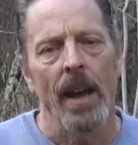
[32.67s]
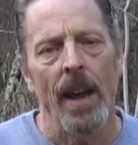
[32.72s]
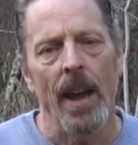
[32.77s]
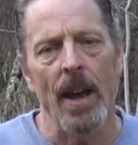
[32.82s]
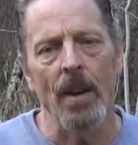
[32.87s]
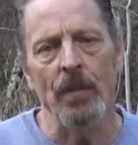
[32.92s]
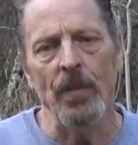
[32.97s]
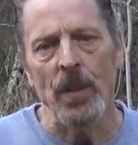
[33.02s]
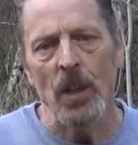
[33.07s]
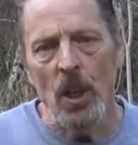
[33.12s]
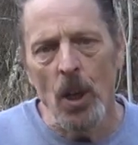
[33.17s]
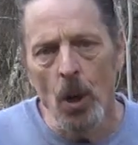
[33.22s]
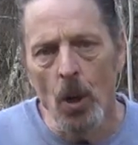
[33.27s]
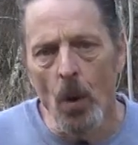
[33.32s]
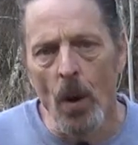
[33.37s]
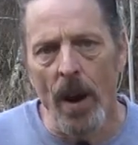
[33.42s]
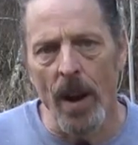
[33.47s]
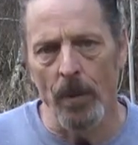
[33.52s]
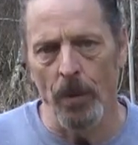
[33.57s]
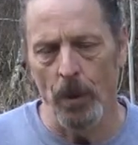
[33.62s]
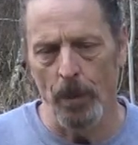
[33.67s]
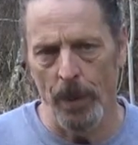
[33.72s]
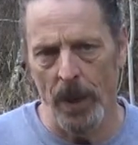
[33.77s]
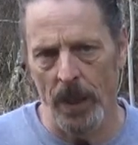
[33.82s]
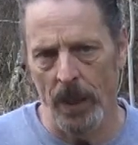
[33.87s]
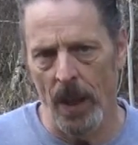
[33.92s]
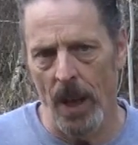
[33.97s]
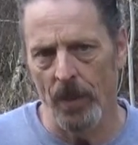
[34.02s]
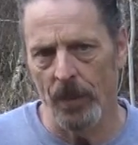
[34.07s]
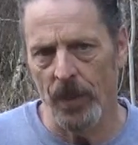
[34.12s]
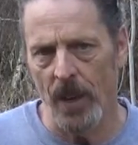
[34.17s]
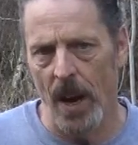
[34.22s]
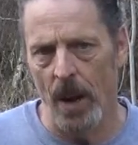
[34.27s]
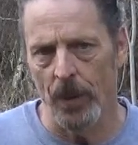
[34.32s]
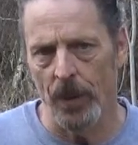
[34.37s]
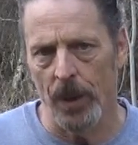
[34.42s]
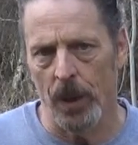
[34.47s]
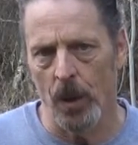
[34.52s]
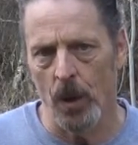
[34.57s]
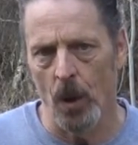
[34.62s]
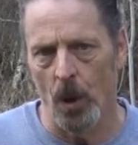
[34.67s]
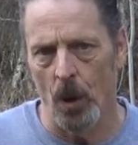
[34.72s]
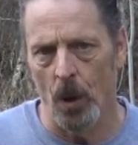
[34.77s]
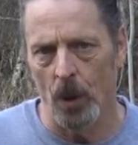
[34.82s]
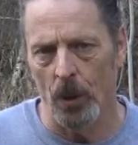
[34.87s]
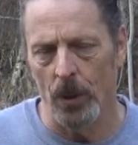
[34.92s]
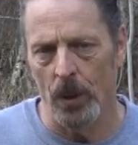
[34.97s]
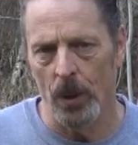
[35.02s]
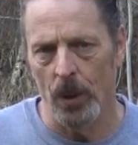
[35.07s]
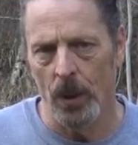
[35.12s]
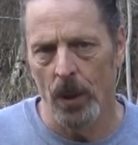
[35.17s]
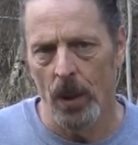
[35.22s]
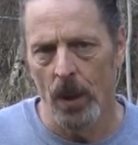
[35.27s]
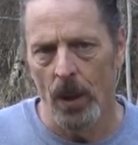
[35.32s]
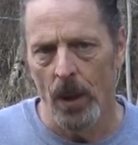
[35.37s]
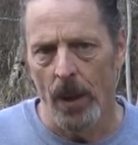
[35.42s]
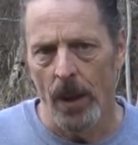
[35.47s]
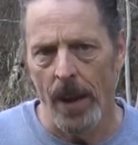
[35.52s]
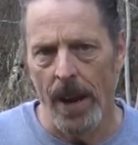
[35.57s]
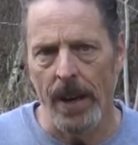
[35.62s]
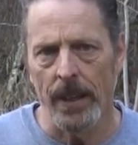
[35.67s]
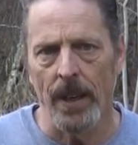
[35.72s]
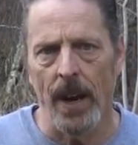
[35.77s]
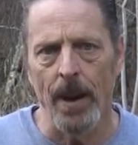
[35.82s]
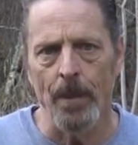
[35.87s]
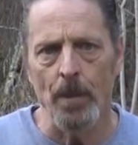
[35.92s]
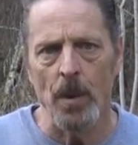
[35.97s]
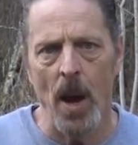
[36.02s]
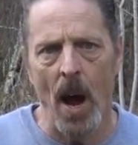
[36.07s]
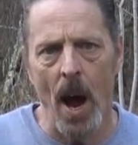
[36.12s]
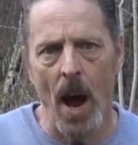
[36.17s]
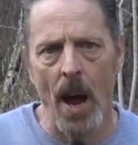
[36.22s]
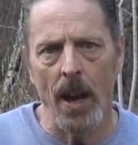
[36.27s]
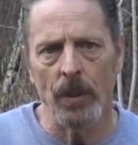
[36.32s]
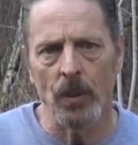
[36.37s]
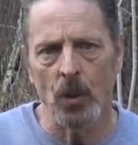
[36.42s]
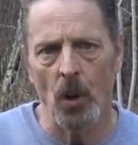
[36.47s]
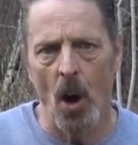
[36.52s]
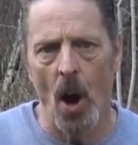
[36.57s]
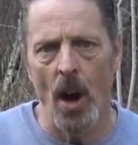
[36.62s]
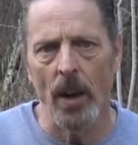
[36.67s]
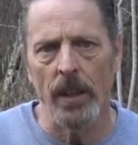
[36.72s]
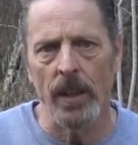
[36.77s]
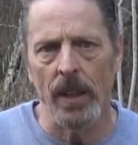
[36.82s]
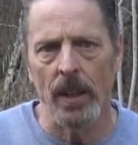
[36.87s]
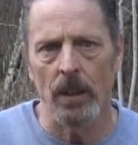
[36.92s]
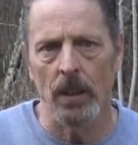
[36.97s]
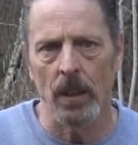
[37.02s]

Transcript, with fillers: Have you ever been left out in the cold? And I'm not talking